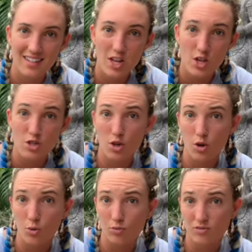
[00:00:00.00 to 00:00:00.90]

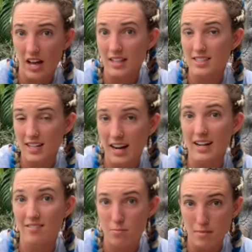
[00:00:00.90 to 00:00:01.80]
So that's kind
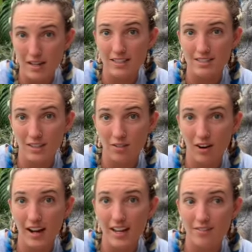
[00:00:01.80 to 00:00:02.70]
of amazing,
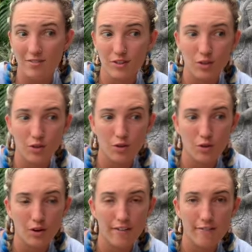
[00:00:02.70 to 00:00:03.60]
right? If
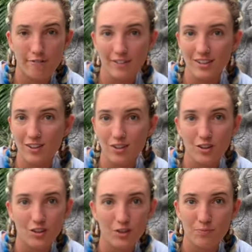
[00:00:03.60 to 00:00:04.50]
you
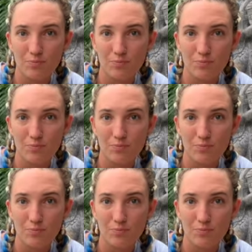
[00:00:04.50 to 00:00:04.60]
feel,